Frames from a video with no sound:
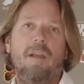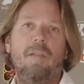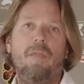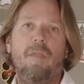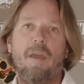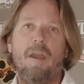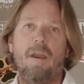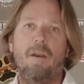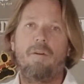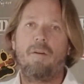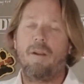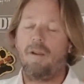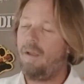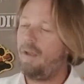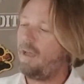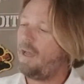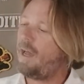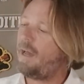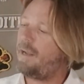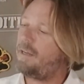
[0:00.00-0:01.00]
in there,
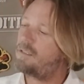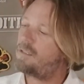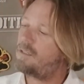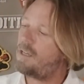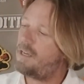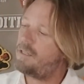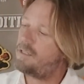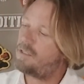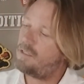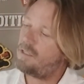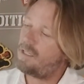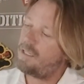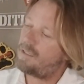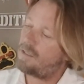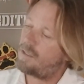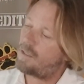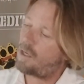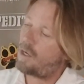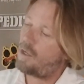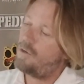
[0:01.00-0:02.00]
and it's nice and neat
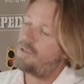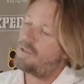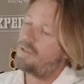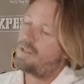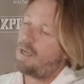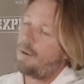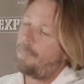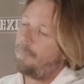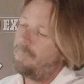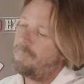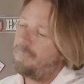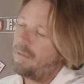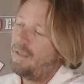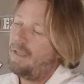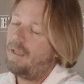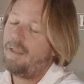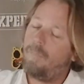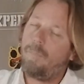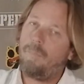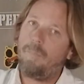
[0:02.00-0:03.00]
and closes up.
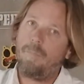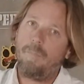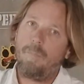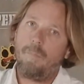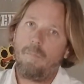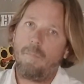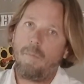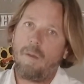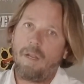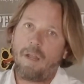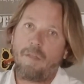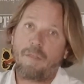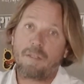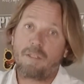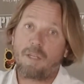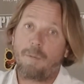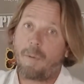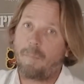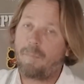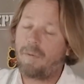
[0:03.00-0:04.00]
Another
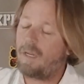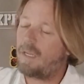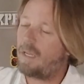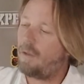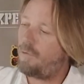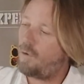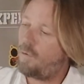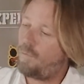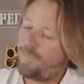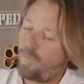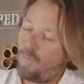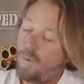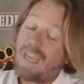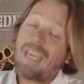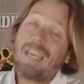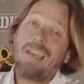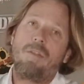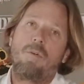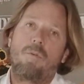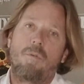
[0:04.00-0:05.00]
tip I'm going to give you for
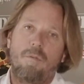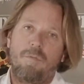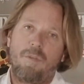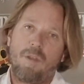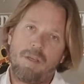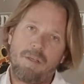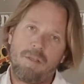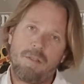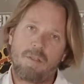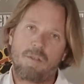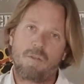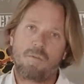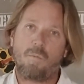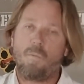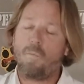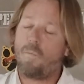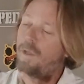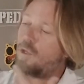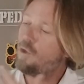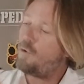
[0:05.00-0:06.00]
either of these is
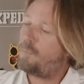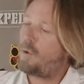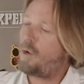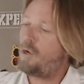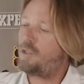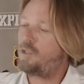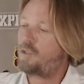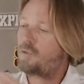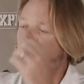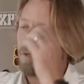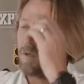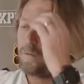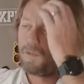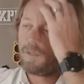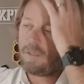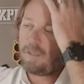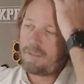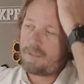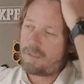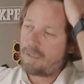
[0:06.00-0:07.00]
when you purchase one of
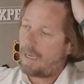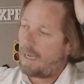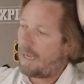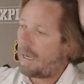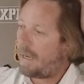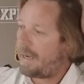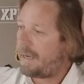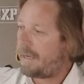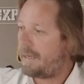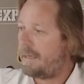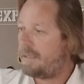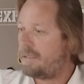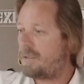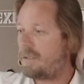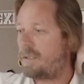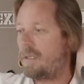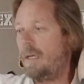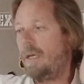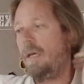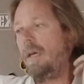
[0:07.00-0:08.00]
these
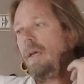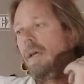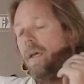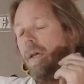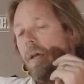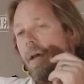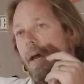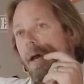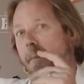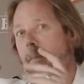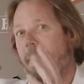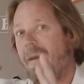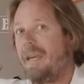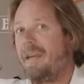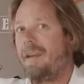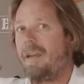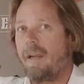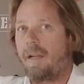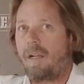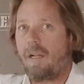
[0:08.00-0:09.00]
is
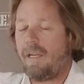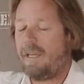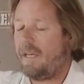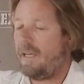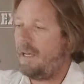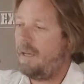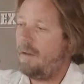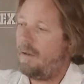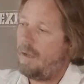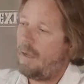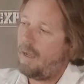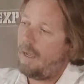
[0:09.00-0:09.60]
immediately